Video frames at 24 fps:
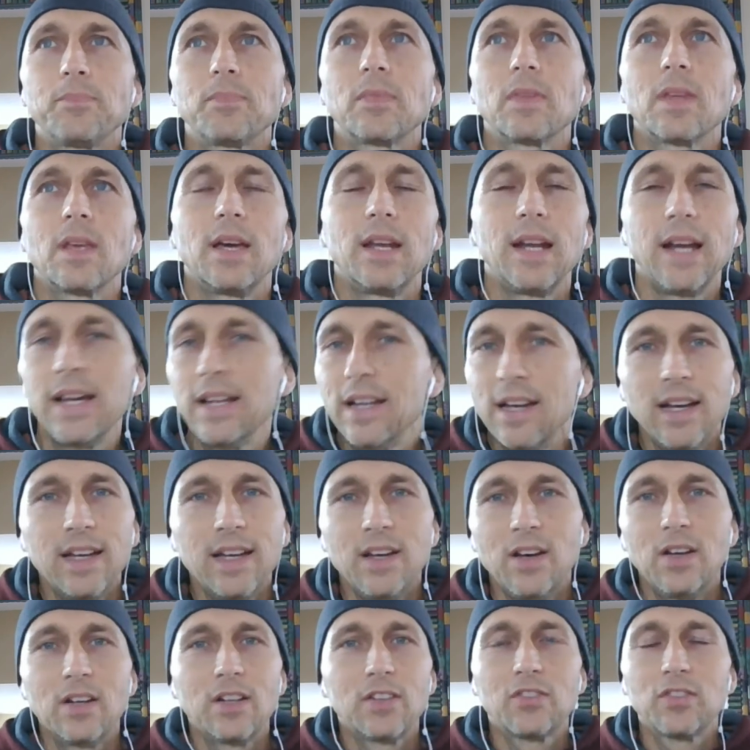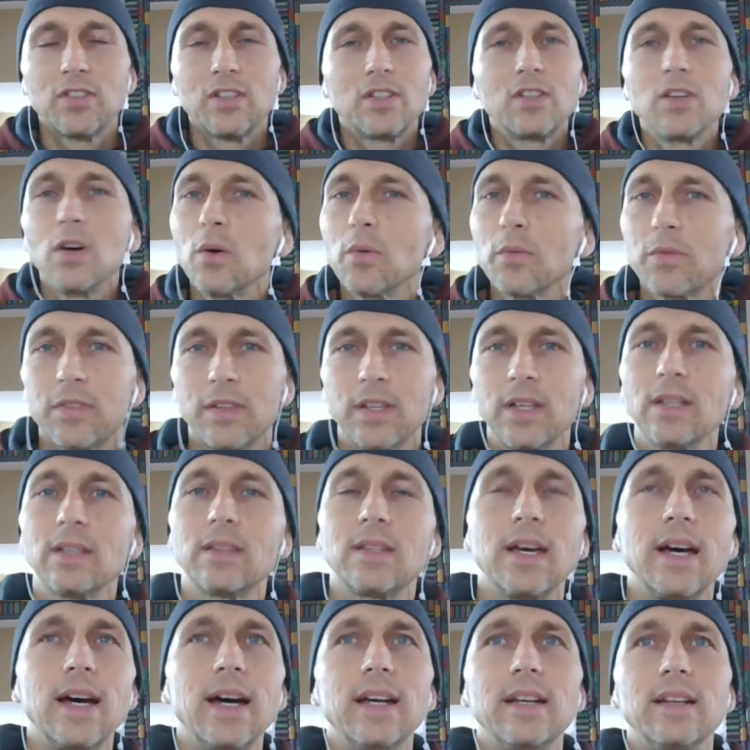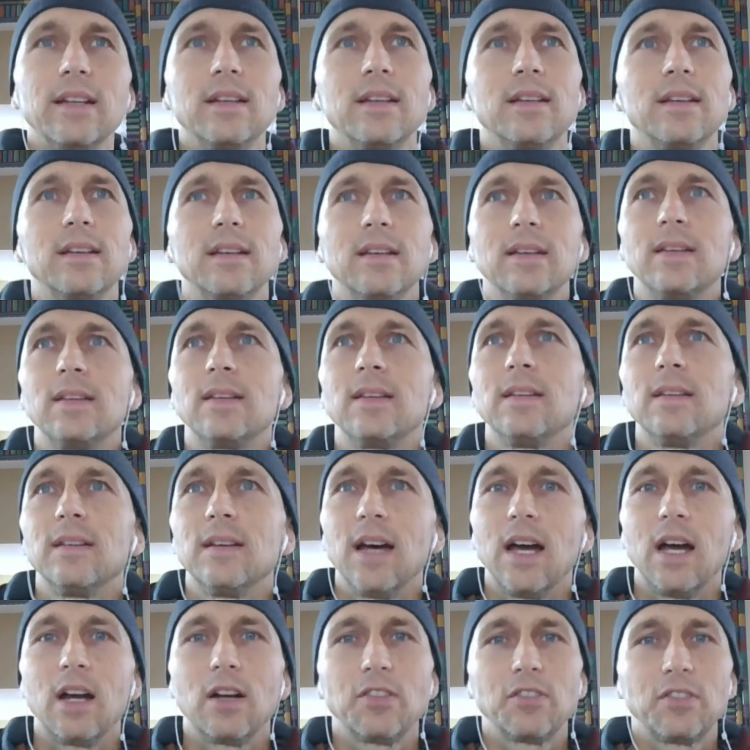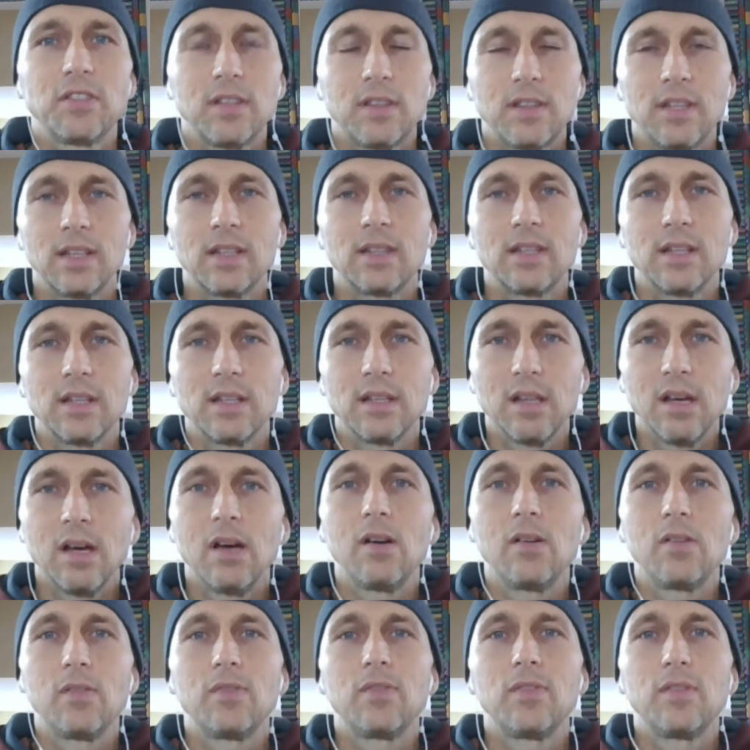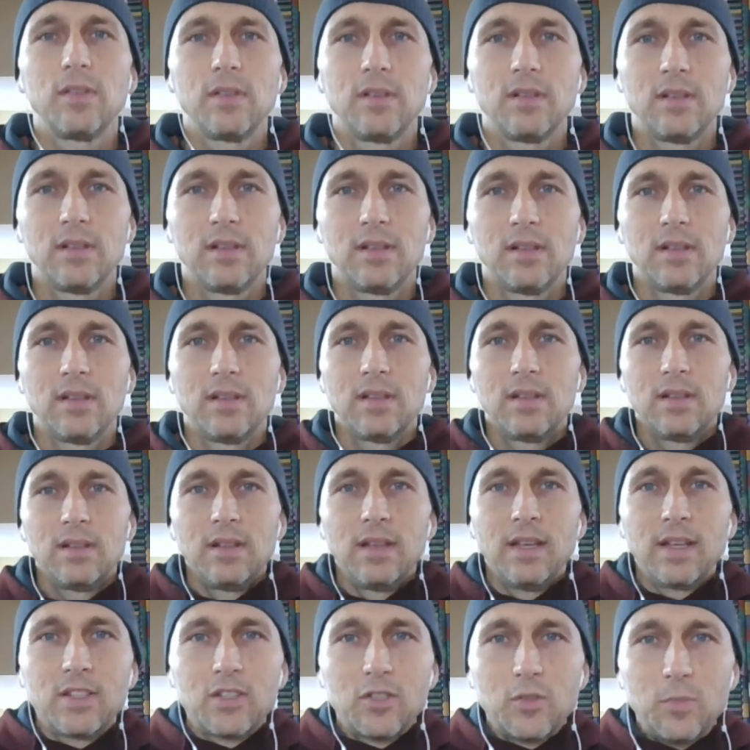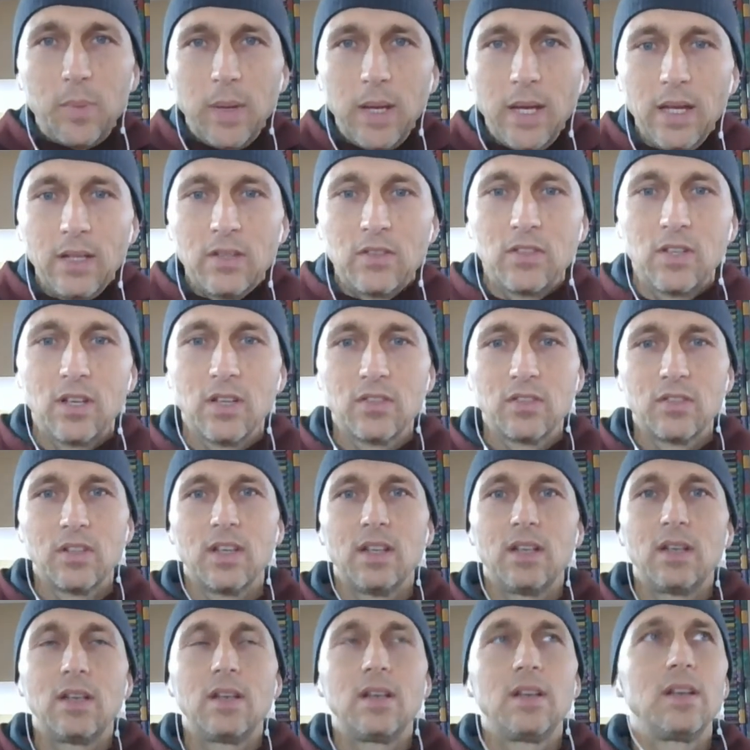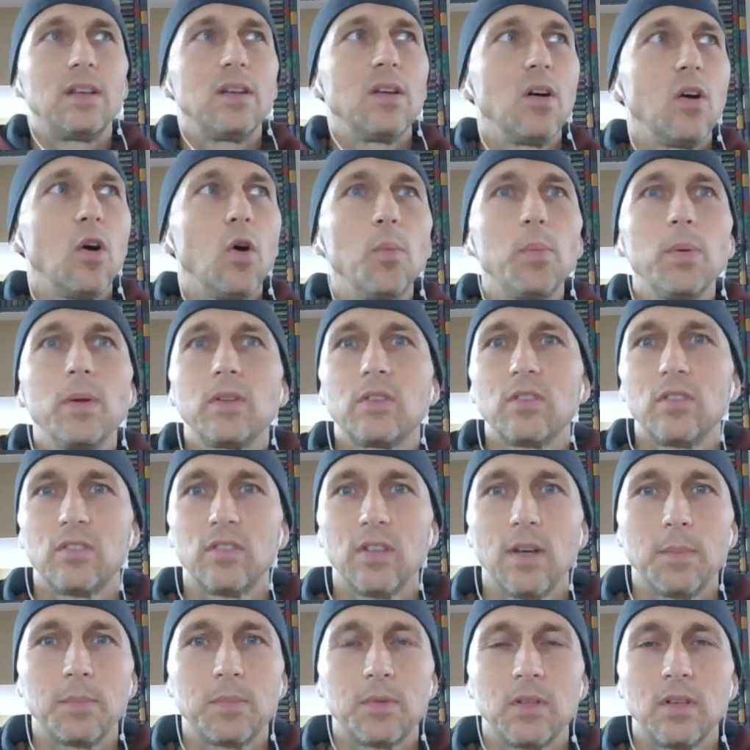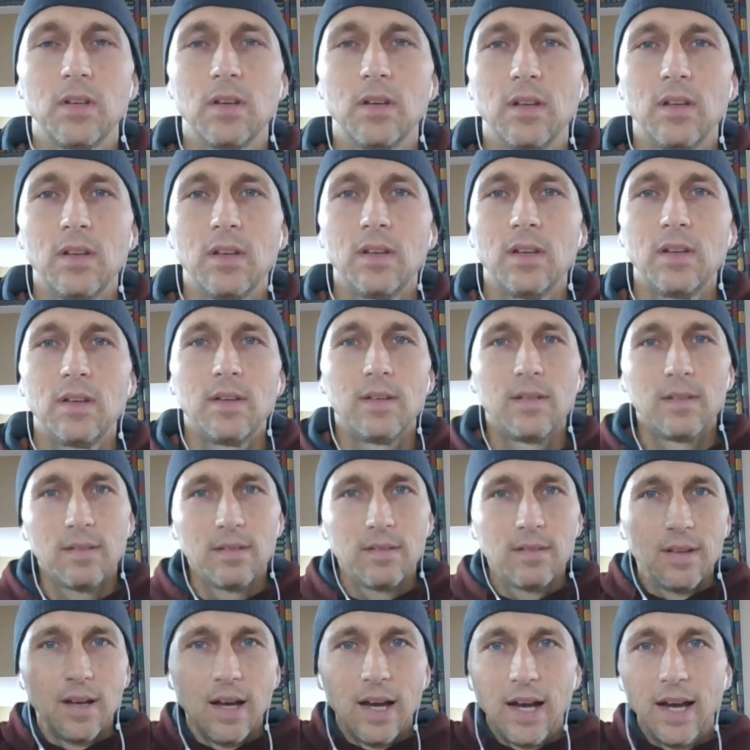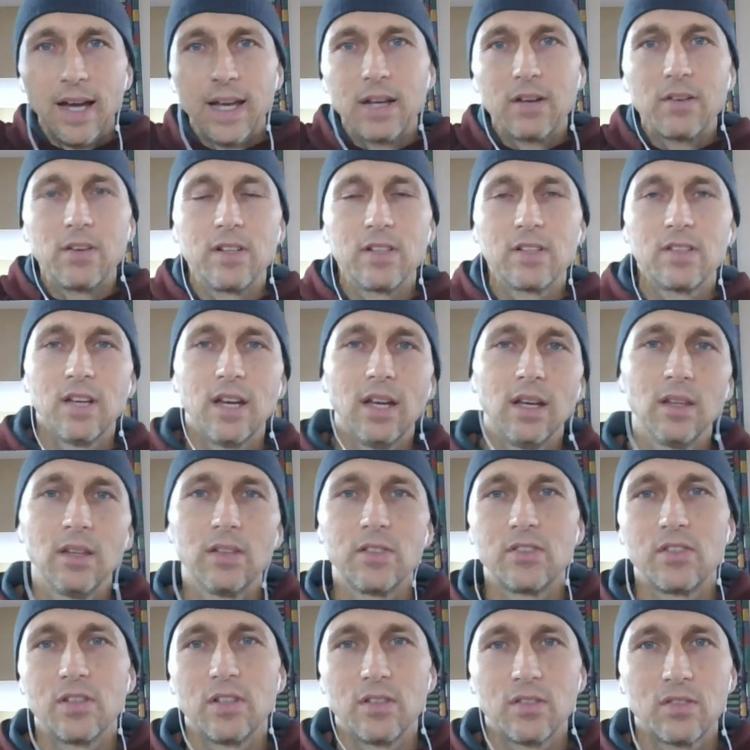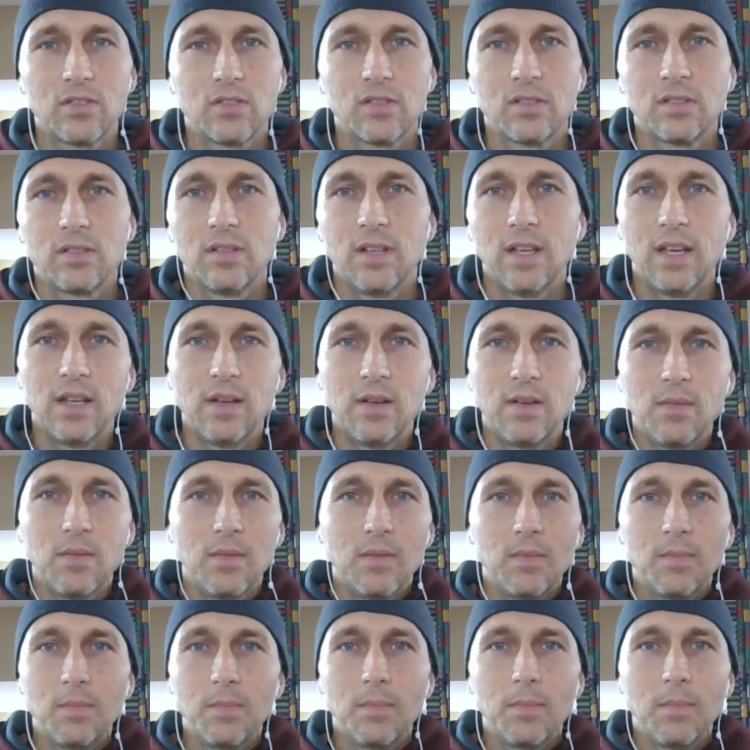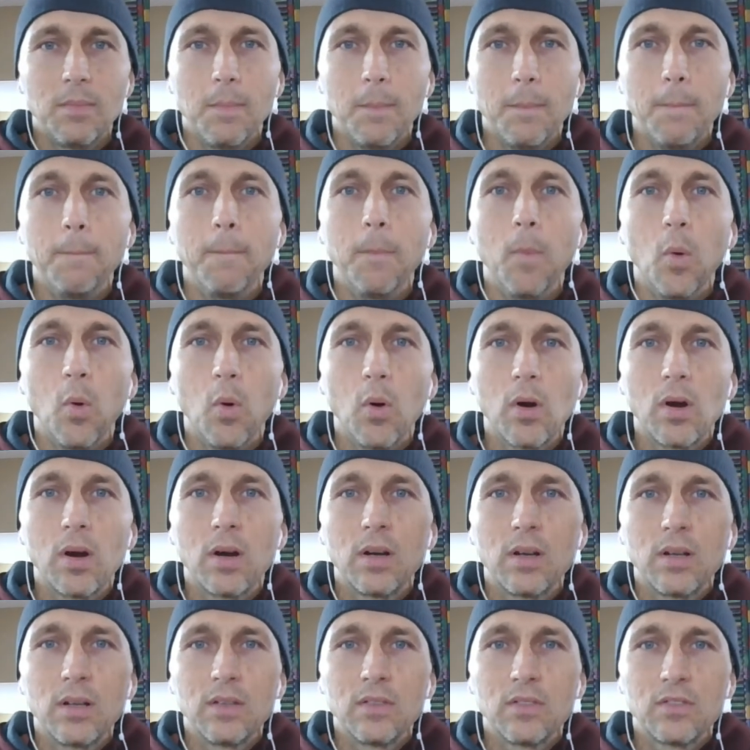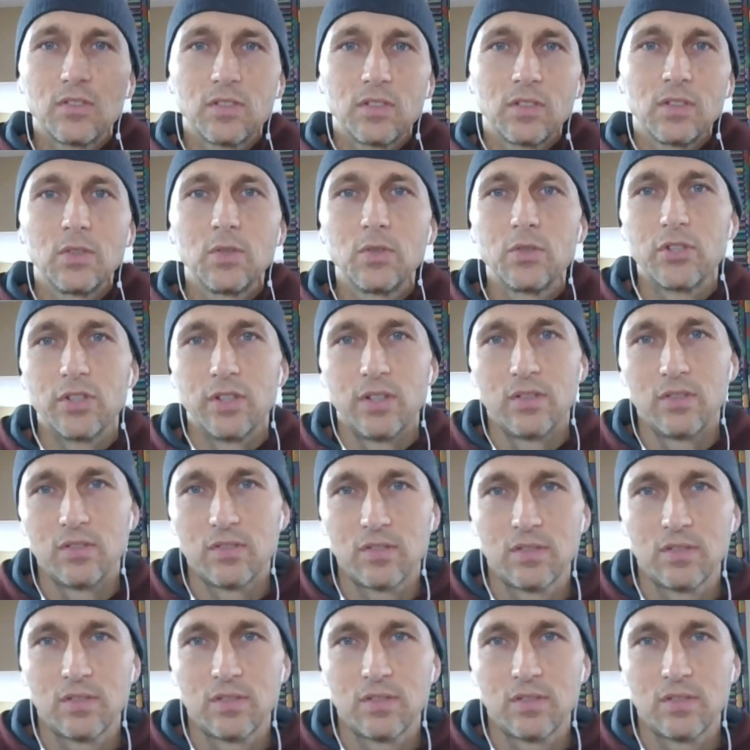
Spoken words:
And I honestly don't think that. I honestly think that love expands us and opens us up to higher intelligence and more solutions